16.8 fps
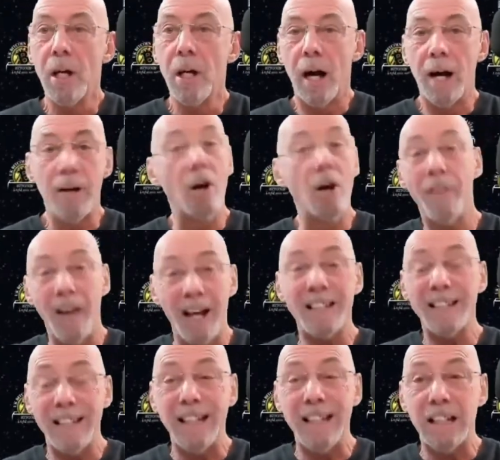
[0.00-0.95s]
And I've
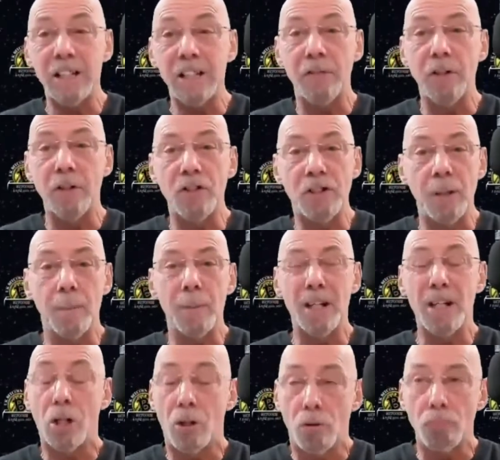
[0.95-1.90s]
actually interviewed some of the
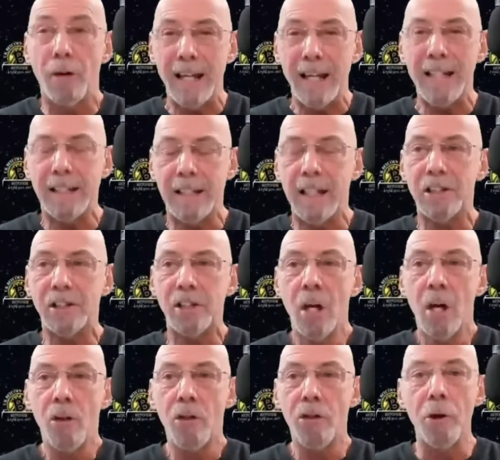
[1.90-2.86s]
greatest
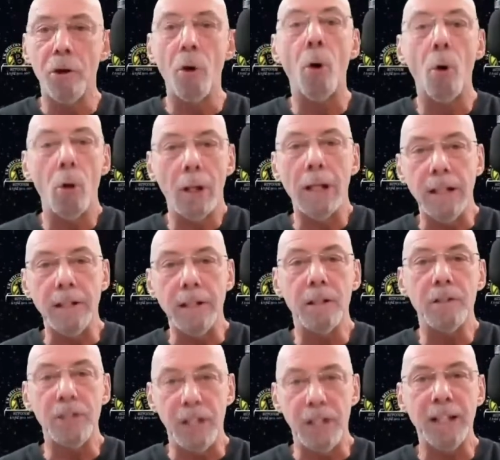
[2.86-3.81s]
thought
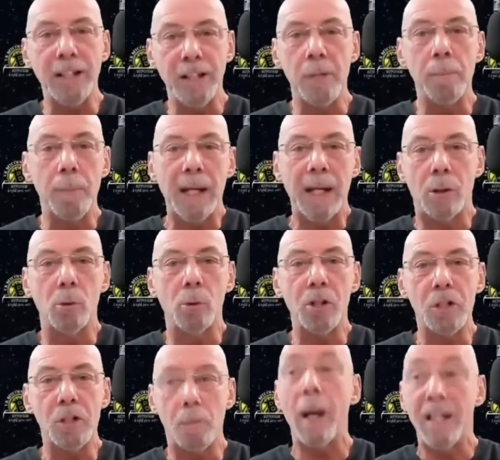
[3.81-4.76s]
leaders in the Bitcoin
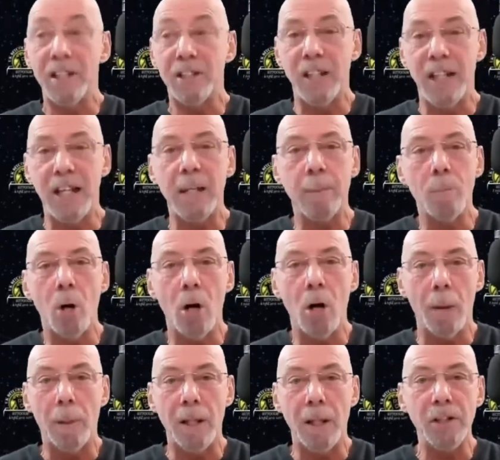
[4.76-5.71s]
space, in my
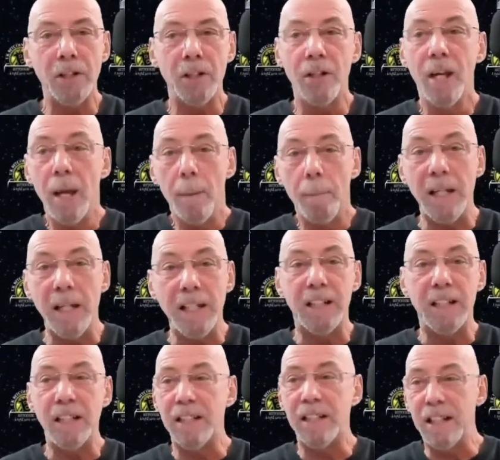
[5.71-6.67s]
opinion.
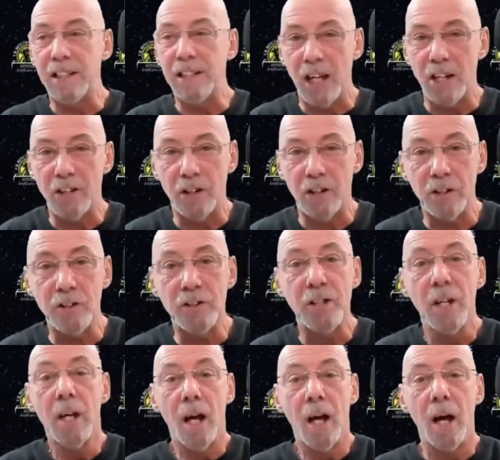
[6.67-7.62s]
BTC Sessions,
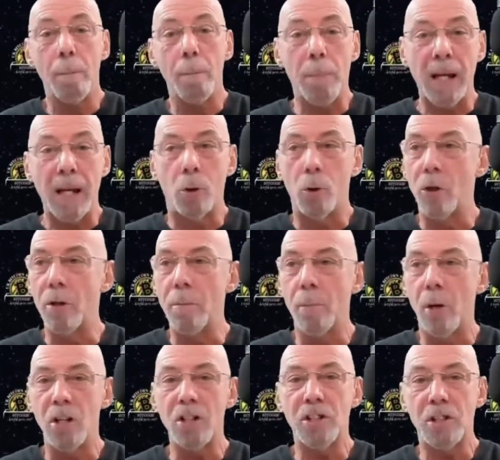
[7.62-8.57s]
uh, Bitcoin
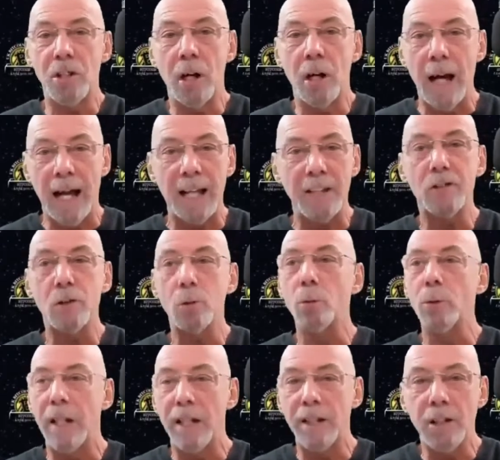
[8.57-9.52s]
Meister, Ansel
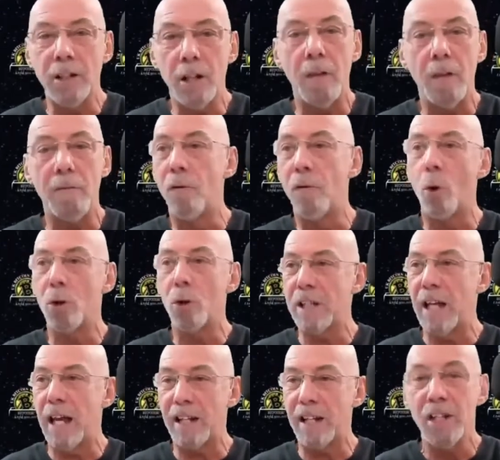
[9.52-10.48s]
Lindner,
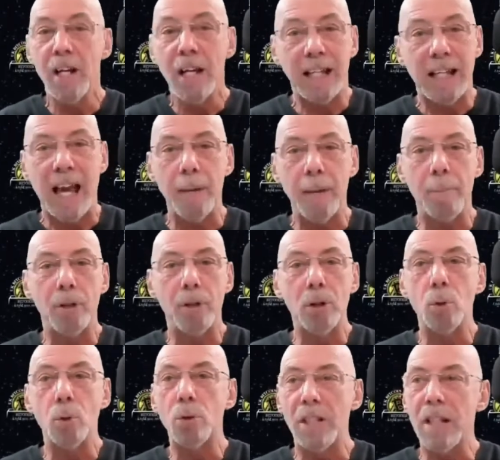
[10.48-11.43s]
Vortex,
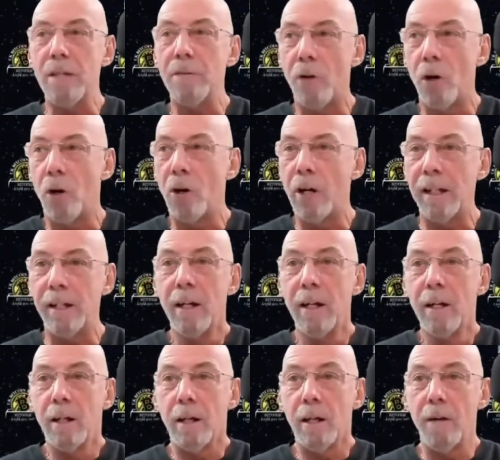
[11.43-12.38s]
Gabriel Divine.
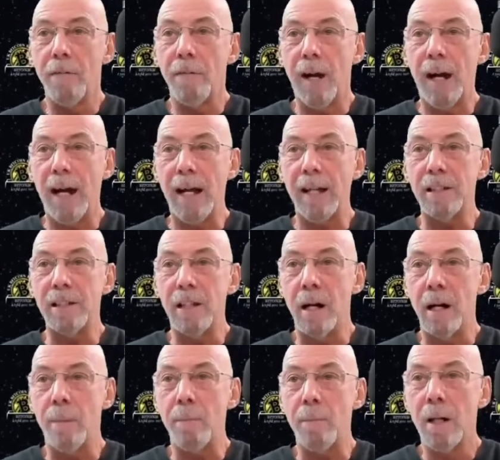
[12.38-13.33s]
I've had
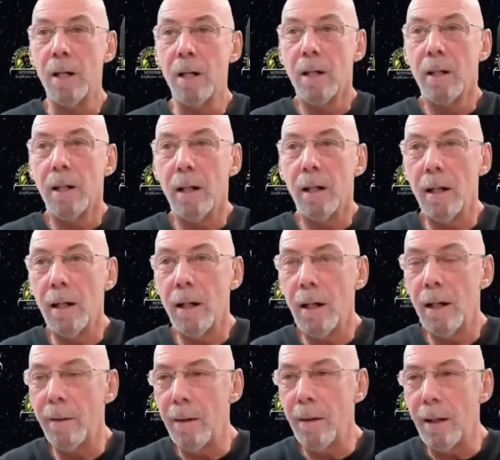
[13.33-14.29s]
um,
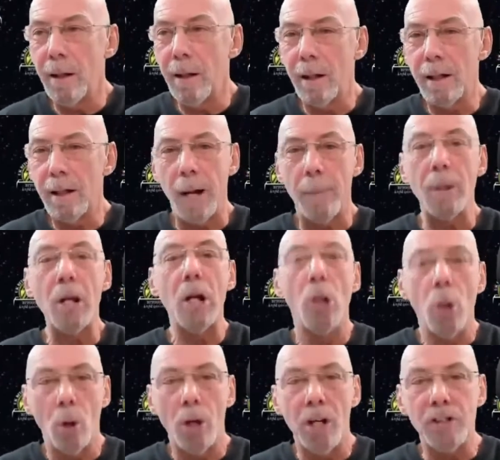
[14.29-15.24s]
uh, a couple of
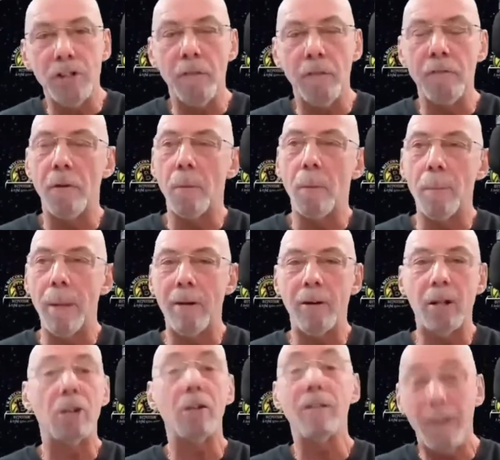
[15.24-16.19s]
lawyers on from
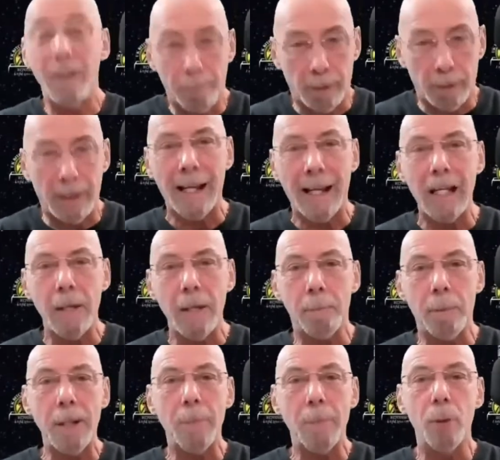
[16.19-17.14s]
America. I've had plenty of
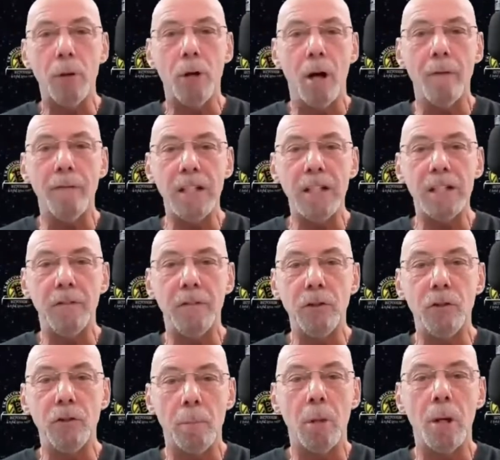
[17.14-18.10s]
people that I've
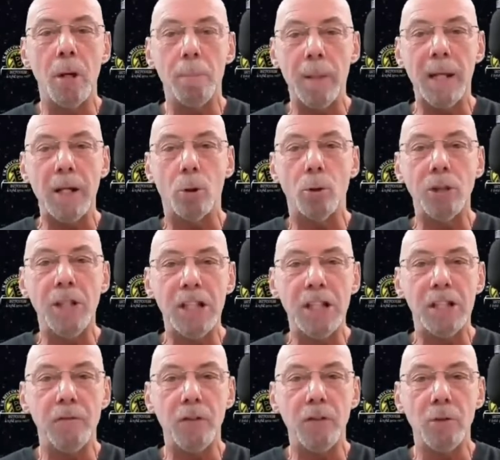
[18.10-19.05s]
interviewed on my
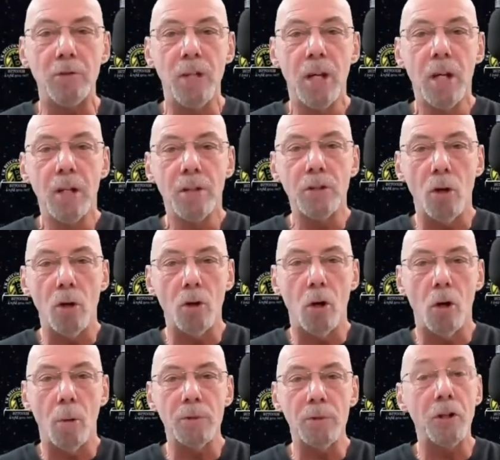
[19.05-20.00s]

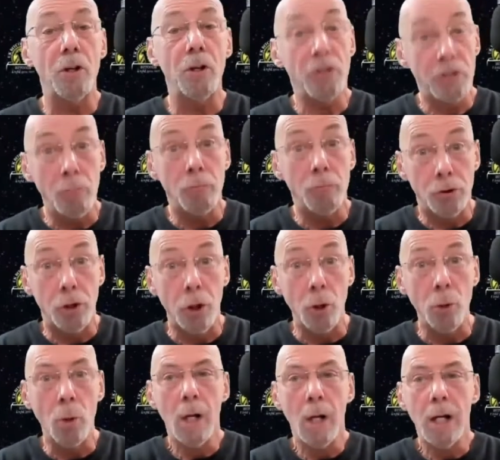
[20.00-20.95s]
bitcoininterviews.com site. So
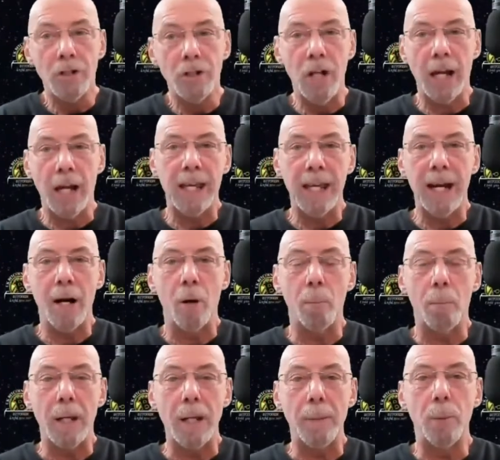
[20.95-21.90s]
do check it out,
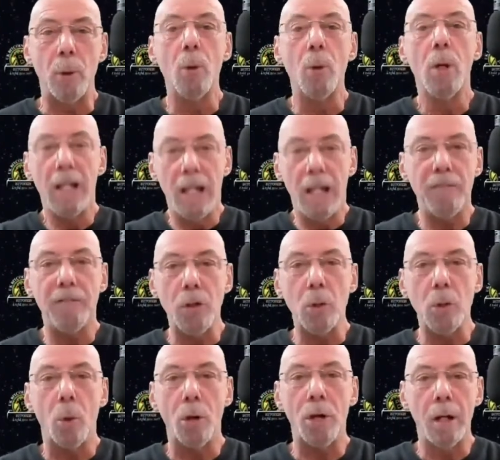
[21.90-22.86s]
people, if you
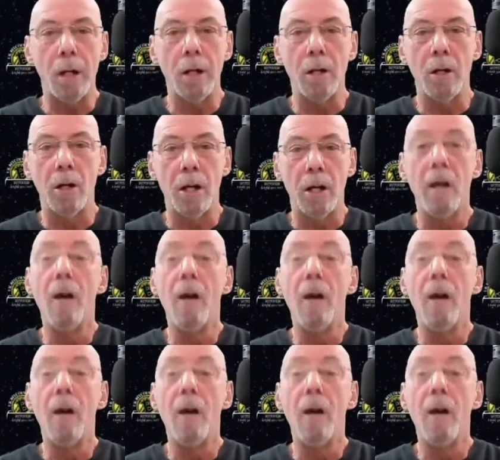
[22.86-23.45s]
want to learn.